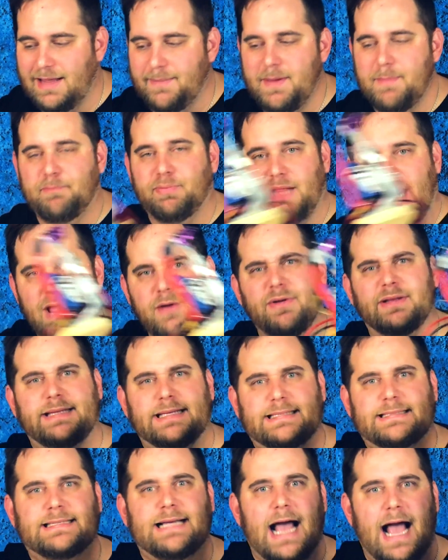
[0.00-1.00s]
play with
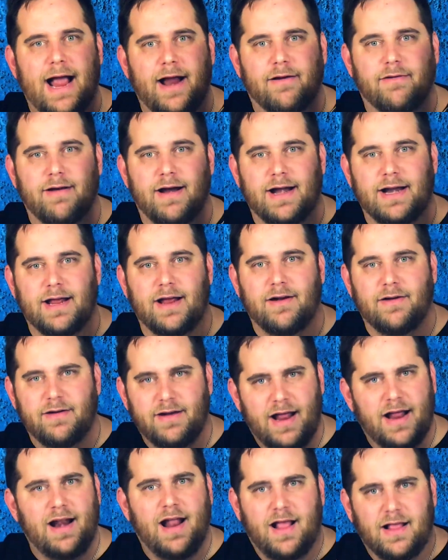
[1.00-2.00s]
this guy already, and
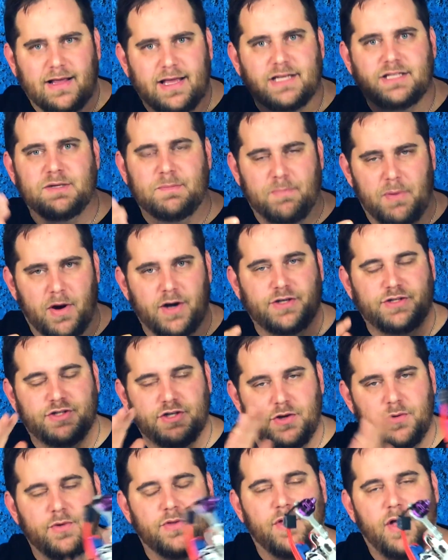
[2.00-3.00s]
I'll get you part
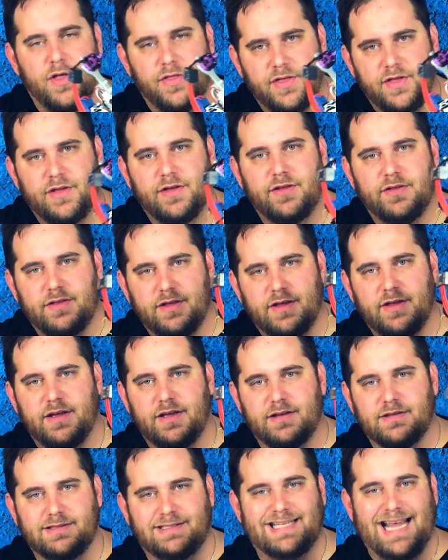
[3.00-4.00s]
2 with all
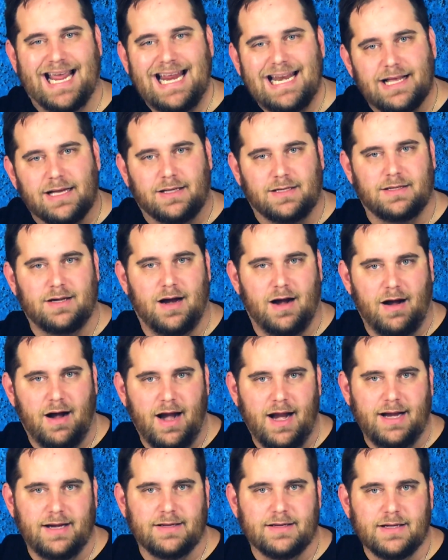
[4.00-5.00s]
the data, all
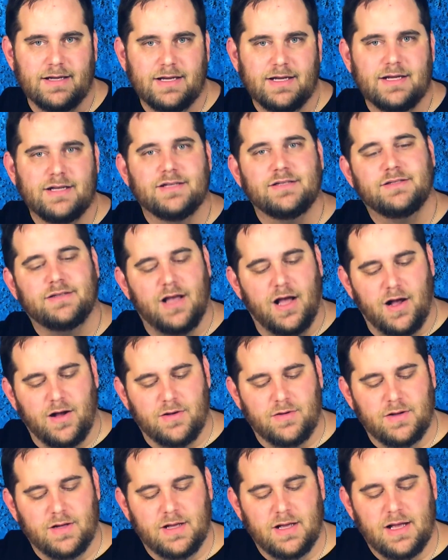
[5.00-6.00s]
right?
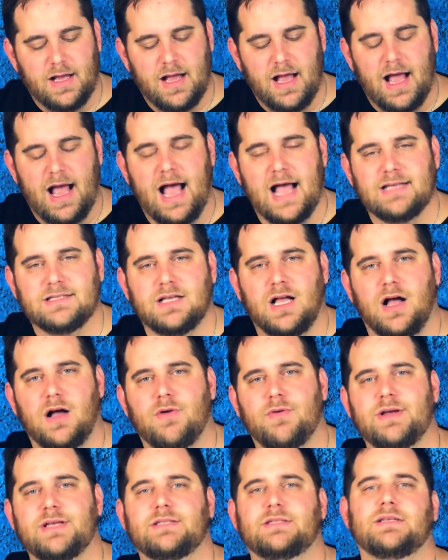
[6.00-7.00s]
So, as
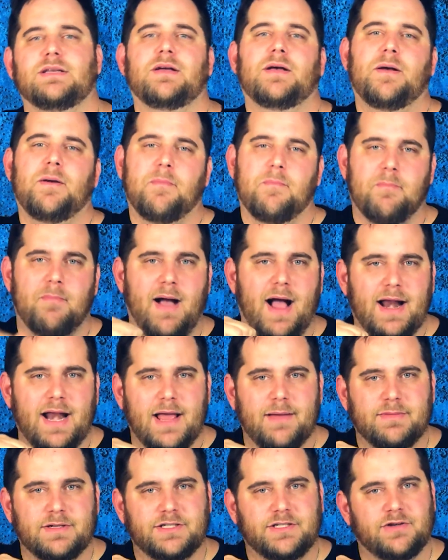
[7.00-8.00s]
always, my
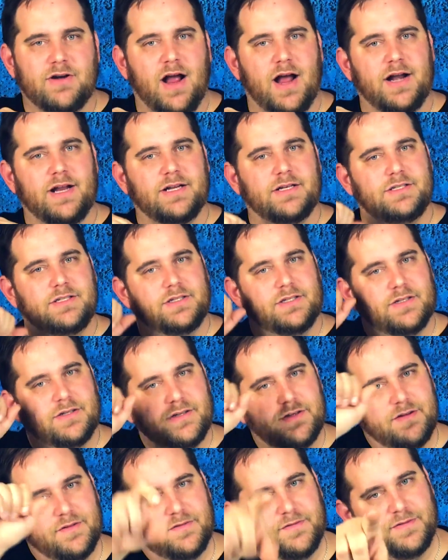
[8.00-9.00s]
name is Tronage.
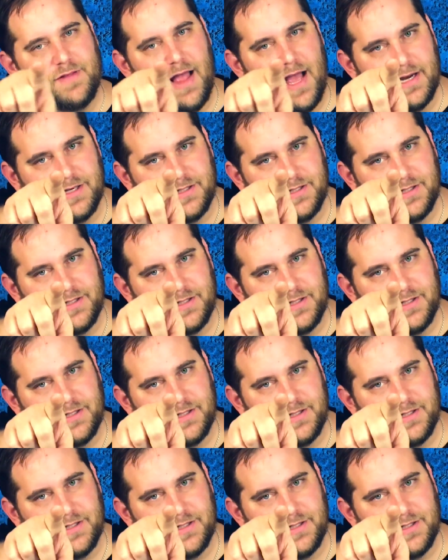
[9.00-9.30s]
Fly